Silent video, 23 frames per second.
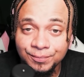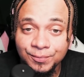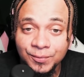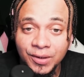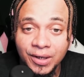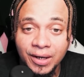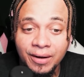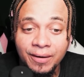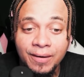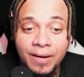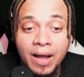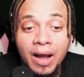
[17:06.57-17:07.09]

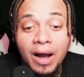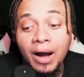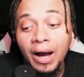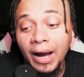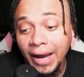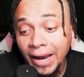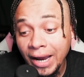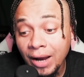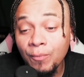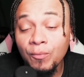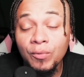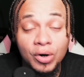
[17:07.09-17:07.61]
Okay,
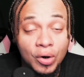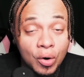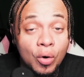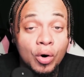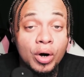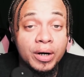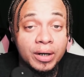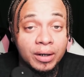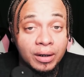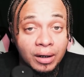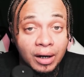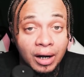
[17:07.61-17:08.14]
I am
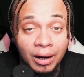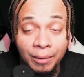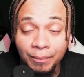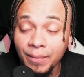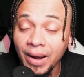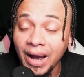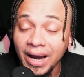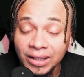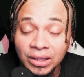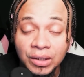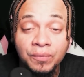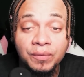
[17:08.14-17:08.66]
recording. I'm
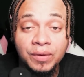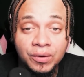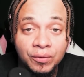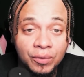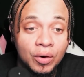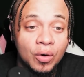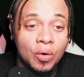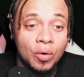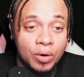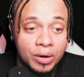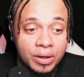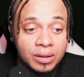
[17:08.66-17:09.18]
actively
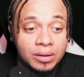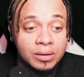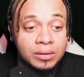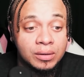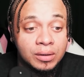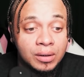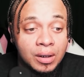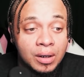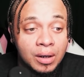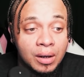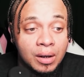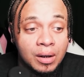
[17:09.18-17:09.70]
recording.
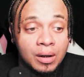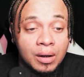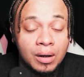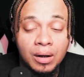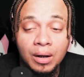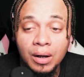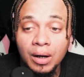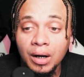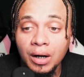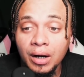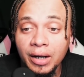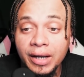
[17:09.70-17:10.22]

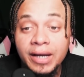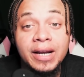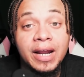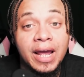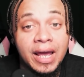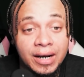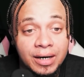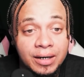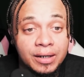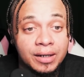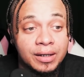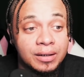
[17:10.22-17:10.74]
And
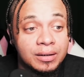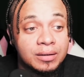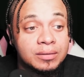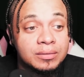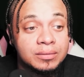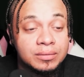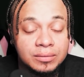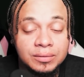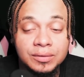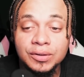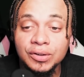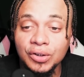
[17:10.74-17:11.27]
editing,
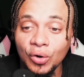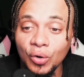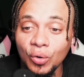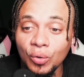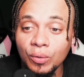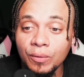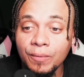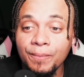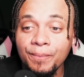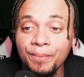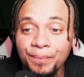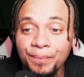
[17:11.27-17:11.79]
so,